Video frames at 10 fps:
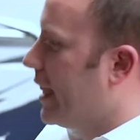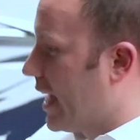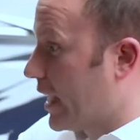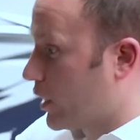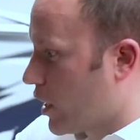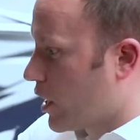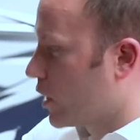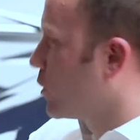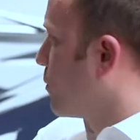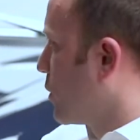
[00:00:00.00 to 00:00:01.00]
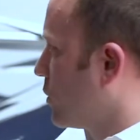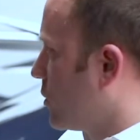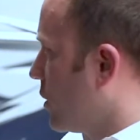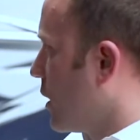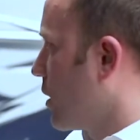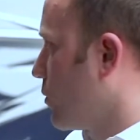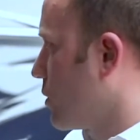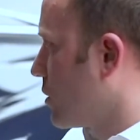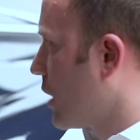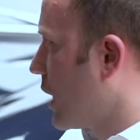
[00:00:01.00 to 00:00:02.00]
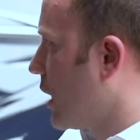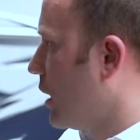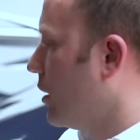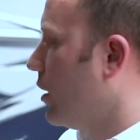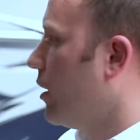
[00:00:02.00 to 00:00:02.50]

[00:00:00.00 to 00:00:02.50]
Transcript: that car as opposed to the other ones like it.